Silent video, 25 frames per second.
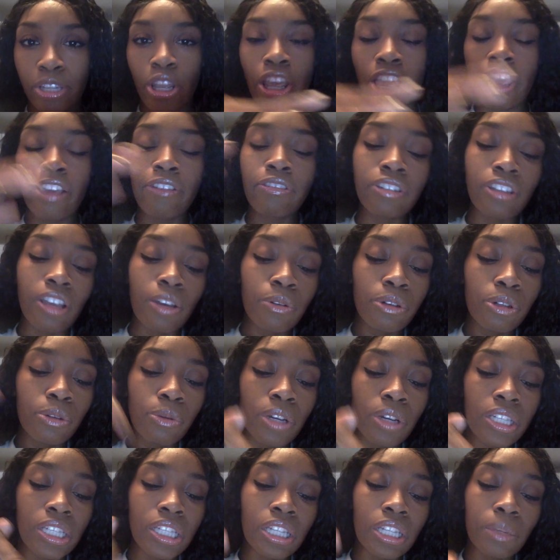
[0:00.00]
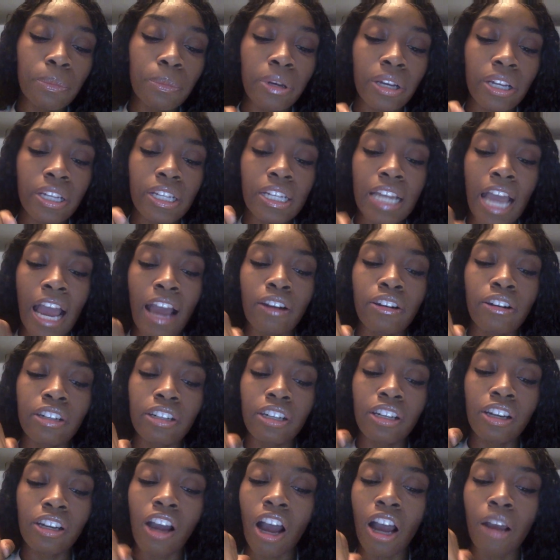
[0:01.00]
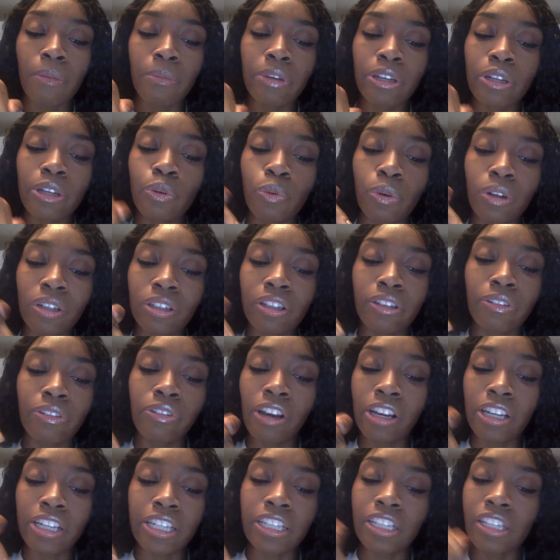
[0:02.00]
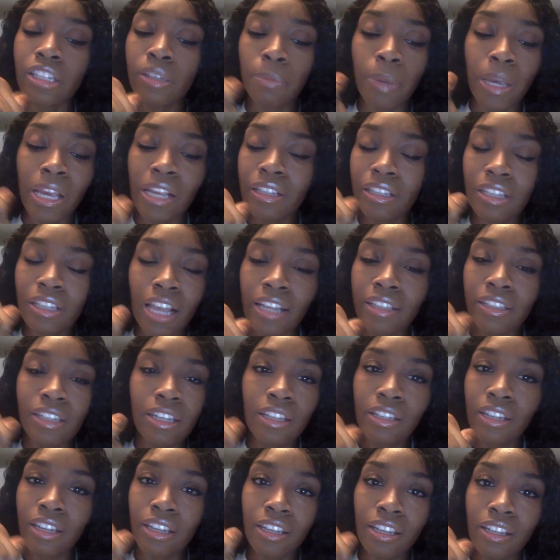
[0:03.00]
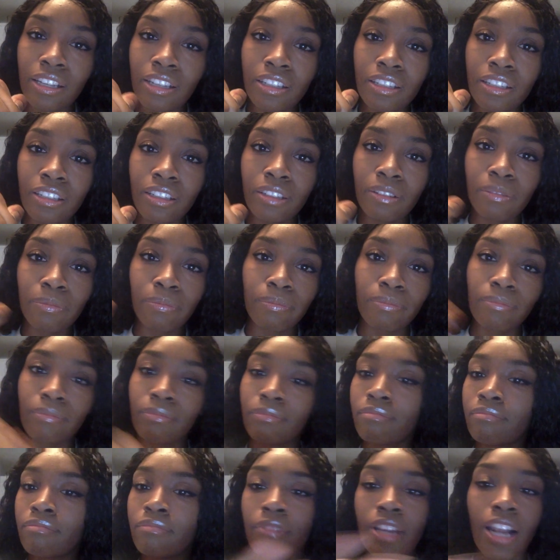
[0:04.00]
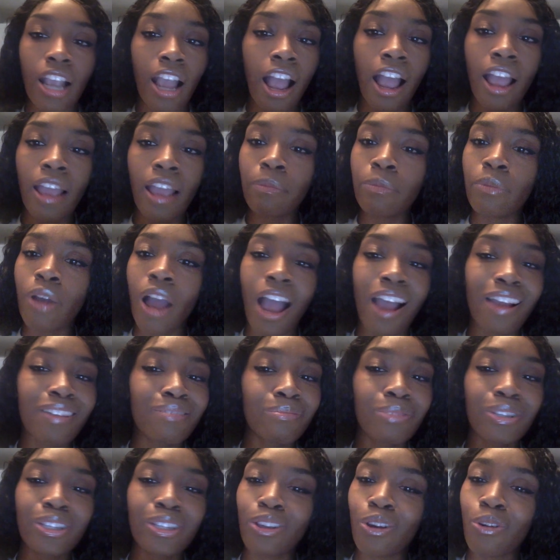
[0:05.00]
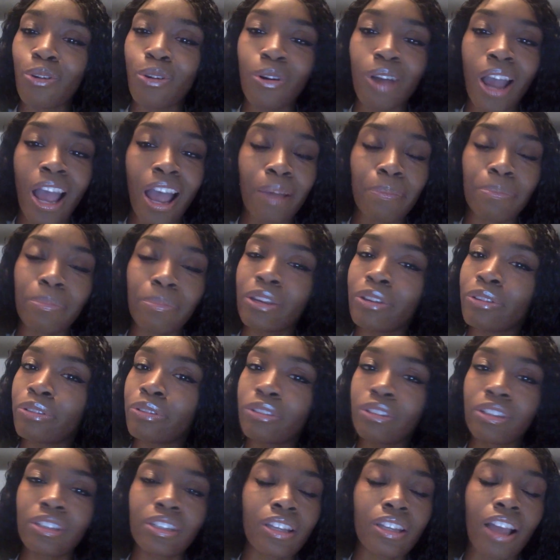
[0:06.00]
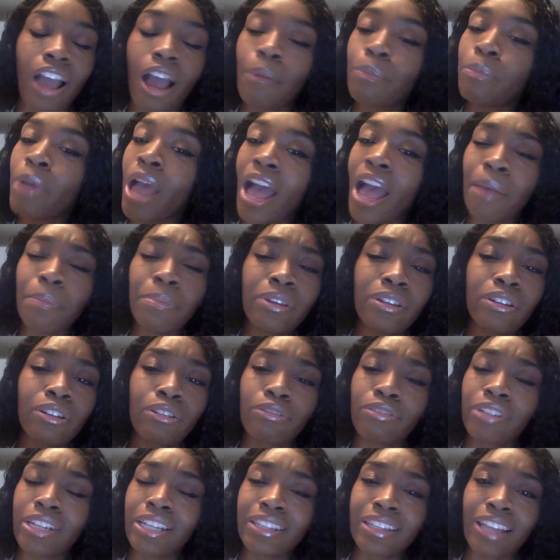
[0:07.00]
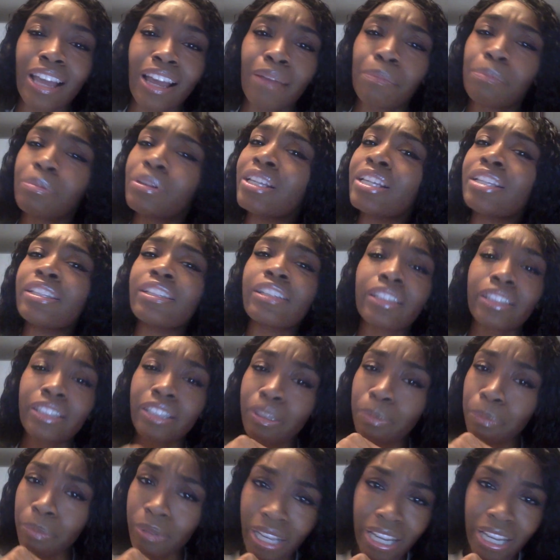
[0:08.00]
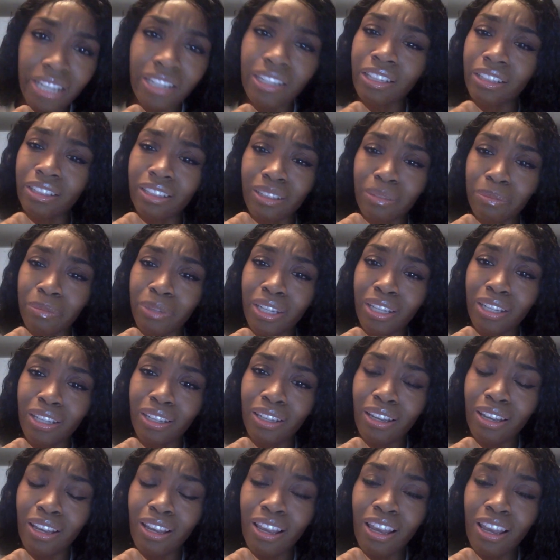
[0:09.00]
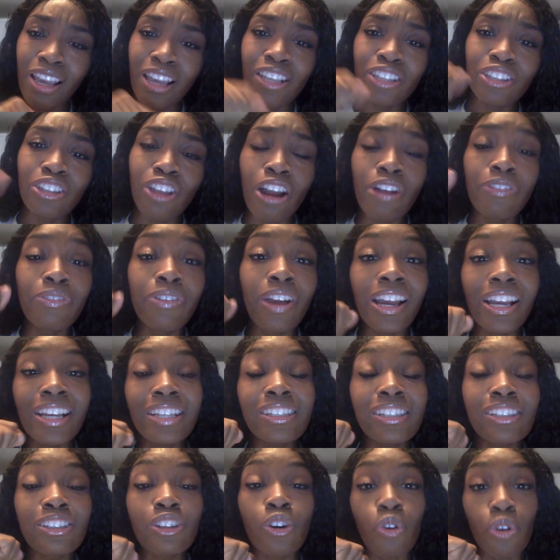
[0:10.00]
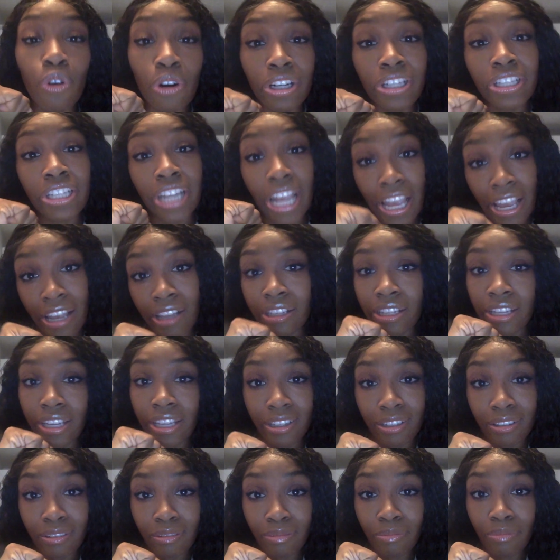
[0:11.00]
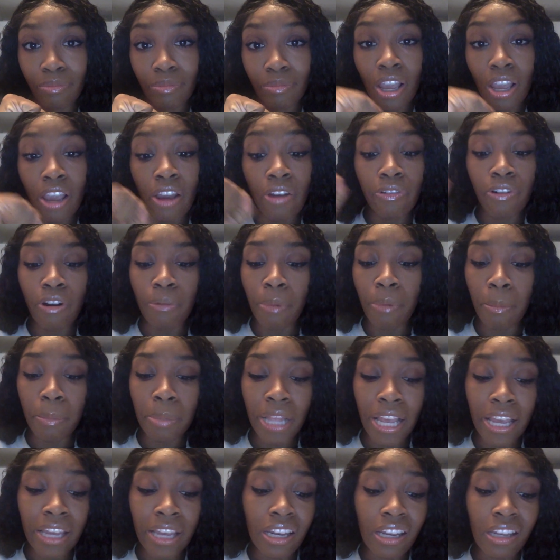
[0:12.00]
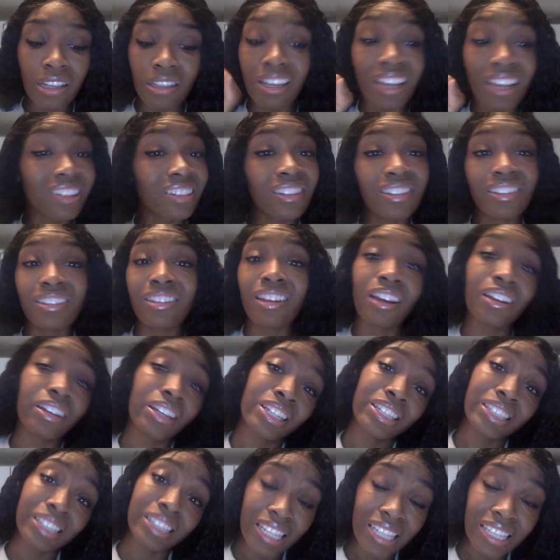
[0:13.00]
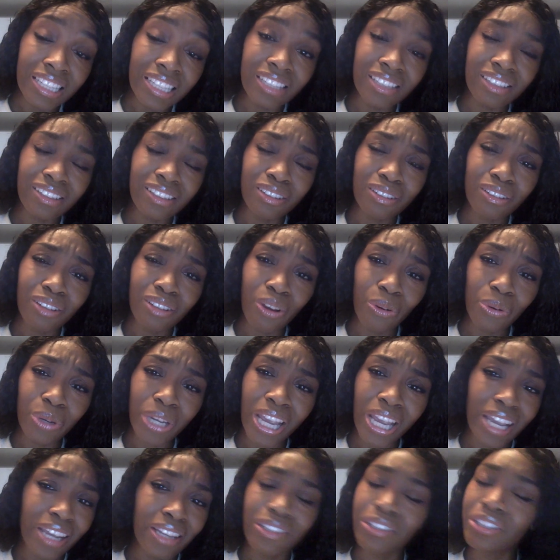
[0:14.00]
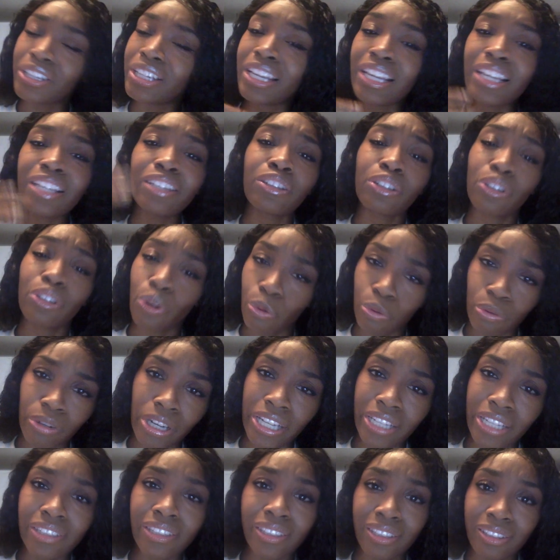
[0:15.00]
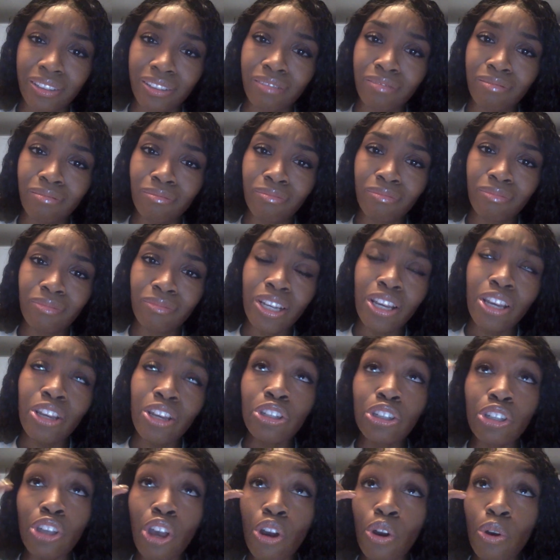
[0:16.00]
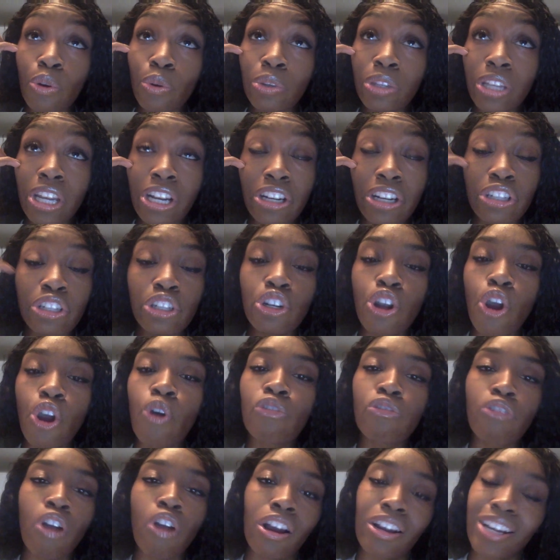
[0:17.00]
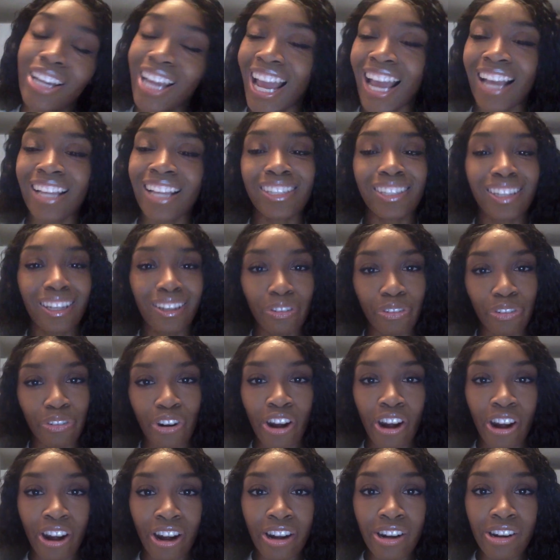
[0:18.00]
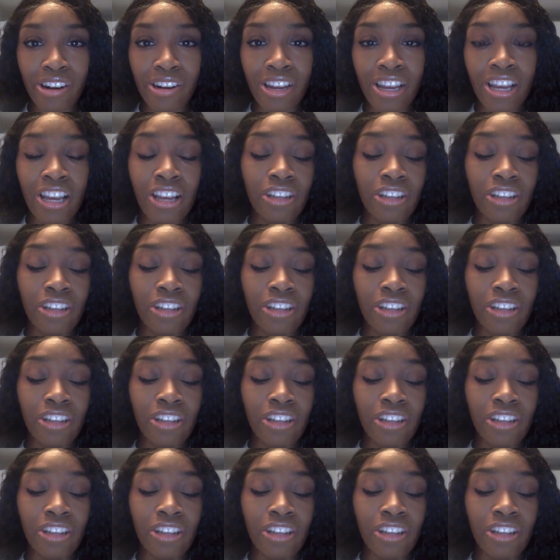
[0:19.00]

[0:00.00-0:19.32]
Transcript: If someone wants to put down in a comment what the fuck a space Latina is, I'm so happy. I'm happy to read that. Please explain it to me. Starfire is an orange alien from a planet that does not exist. Okay, she is no race. So there's no wrong casting for her.